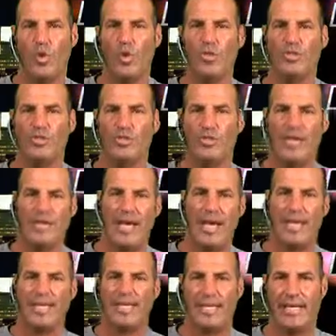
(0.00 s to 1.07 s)
Well, who were some of the
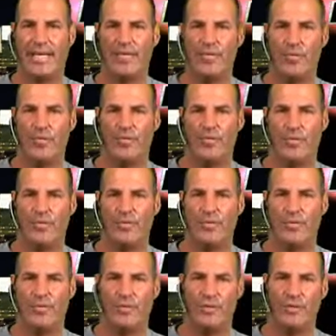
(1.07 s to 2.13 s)
guys that gave you fits?
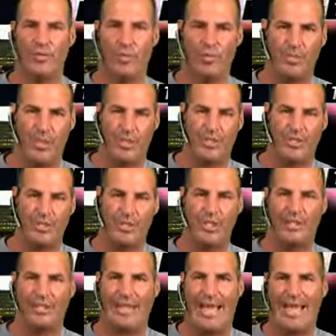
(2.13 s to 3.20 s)
Was it a Drew Pearson
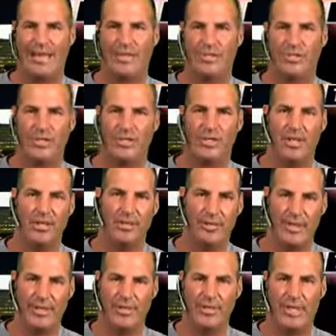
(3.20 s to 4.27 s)
in Dallas,
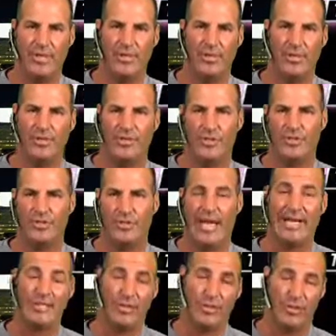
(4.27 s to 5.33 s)
played inside your division?
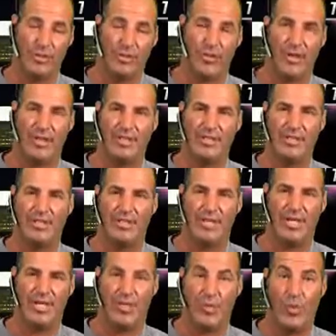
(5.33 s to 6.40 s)
Actually, when you started in
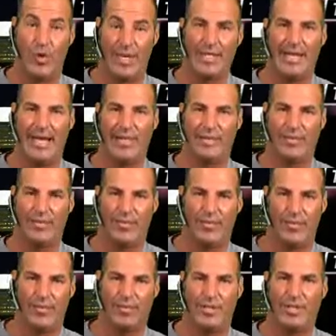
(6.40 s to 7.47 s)
69, you weren't in Dallas'
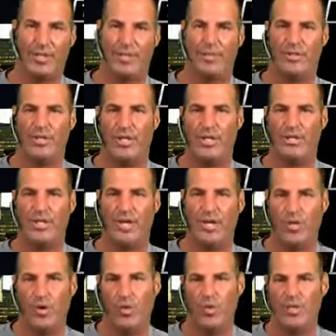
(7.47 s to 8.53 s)
division, but that would change.
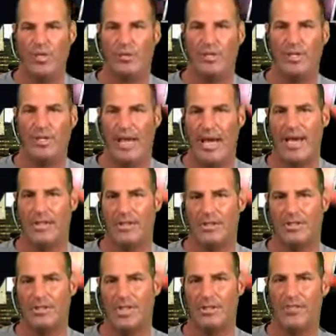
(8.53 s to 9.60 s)
Who were some of the
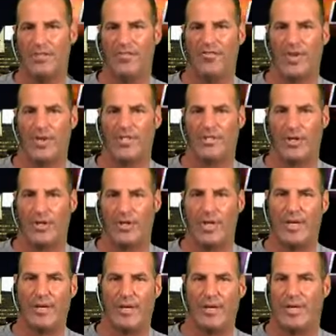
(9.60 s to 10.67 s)
guys that you faced on a
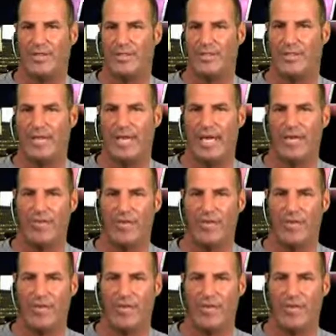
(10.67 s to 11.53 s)
regular basis that gave you